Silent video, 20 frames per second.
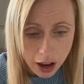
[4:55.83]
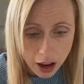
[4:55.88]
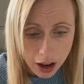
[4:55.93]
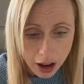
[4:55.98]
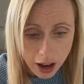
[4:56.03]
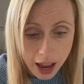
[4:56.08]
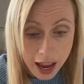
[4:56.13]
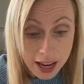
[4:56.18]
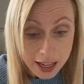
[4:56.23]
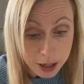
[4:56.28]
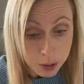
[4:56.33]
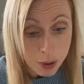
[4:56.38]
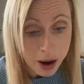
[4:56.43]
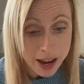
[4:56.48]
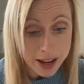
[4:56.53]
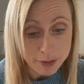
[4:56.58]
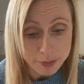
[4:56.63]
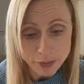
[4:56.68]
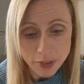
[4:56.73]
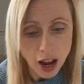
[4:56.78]

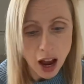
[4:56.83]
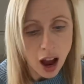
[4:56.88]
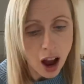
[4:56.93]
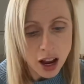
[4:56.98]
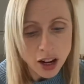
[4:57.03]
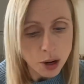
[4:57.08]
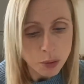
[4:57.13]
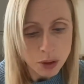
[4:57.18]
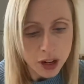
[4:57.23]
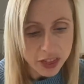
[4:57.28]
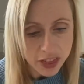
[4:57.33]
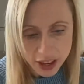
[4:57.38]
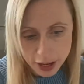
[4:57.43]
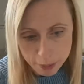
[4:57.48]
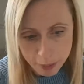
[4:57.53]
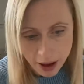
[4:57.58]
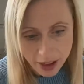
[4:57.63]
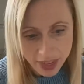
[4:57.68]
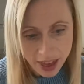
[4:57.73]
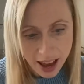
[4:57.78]
Anyway, I don't want to think
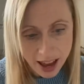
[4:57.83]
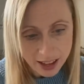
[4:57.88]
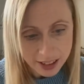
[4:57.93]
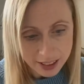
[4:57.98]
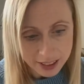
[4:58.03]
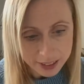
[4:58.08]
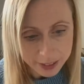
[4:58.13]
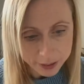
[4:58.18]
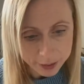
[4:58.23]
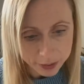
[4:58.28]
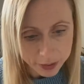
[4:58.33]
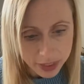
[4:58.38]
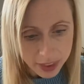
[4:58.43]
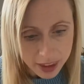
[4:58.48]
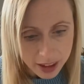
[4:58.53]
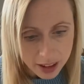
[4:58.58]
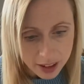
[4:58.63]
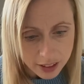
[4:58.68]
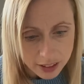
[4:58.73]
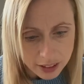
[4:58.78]
about that.
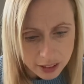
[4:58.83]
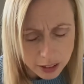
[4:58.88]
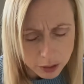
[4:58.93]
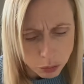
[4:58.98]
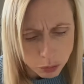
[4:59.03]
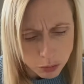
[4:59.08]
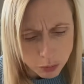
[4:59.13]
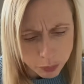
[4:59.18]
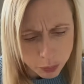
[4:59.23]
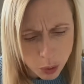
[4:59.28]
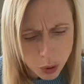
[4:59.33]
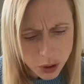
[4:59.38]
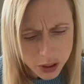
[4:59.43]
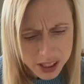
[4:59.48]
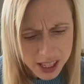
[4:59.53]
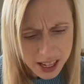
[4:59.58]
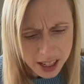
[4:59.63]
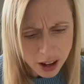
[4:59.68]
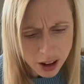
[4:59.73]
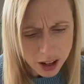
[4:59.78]
What was
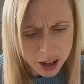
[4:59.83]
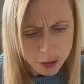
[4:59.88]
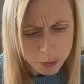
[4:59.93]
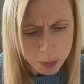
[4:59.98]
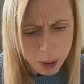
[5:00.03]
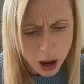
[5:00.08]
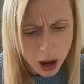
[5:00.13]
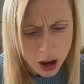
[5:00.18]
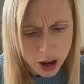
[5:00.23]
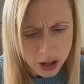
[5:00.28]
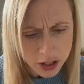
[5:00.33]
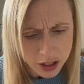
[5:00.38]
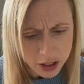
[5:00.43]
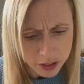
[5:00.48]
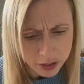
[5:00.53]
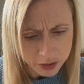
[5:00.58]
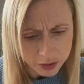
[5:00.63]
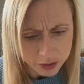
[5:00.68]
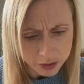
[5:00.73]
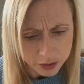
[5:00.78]
that kind of bird?
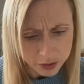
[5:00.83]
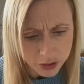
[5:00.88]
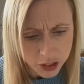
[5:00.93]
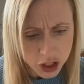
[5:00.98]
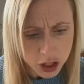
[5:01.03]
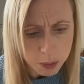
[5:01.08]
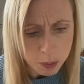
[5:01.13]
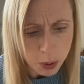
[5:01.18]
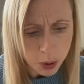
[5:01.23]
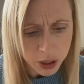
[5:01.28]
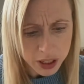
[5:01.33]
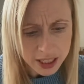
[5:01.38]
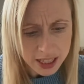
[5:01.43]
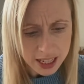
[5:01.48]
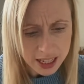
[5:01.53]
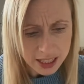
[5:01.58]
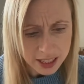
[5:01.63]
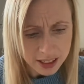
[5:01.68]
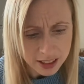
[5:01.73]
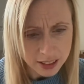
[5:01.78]
She
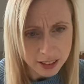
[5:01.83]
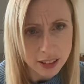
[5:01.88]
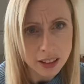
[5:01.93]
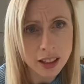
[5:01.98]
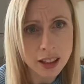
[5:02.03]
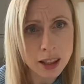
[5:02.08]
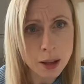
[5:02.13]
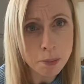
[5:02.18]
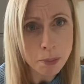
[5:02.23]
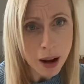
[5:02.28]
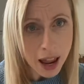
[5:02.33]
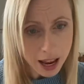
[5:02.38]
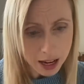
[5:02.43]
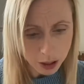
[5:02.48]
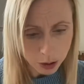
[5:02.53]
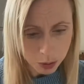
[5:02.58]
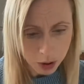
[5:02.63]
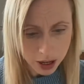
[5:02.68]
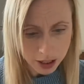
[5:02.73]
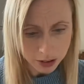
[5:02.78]
pointed. The black
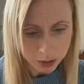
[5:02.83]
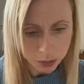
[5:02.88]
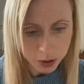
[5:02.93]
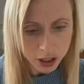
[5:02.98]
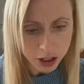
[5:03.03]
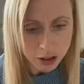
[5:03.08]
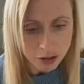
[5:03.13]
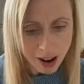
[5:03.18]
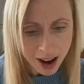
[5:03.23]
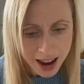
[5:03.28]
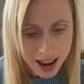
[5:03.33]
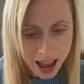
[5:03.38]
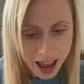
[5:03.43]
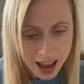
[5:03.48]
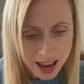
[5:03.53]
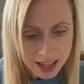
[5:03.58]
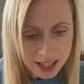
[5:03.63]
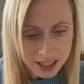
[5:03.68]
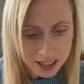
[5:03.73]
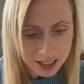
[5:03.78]
one with a grey head.